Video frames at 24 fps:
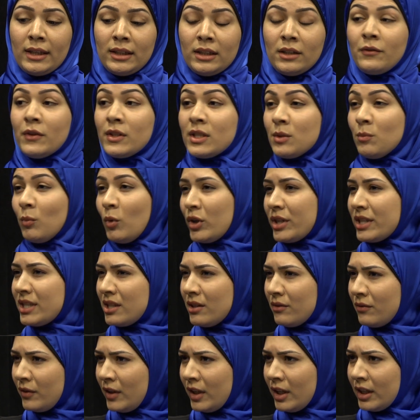if it's more
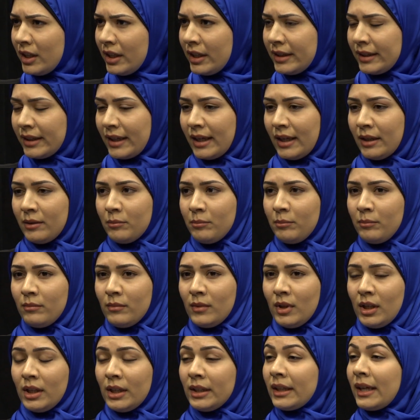severe, it can
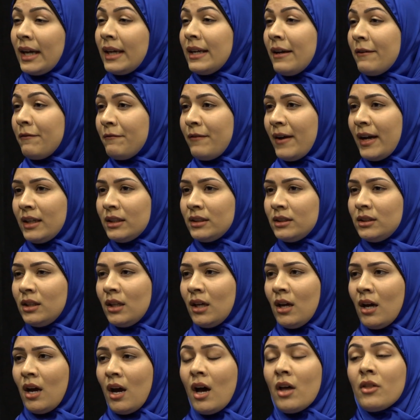affect
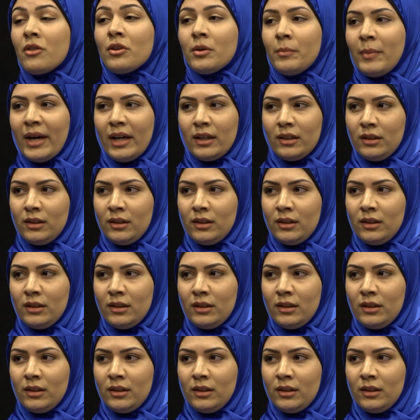the other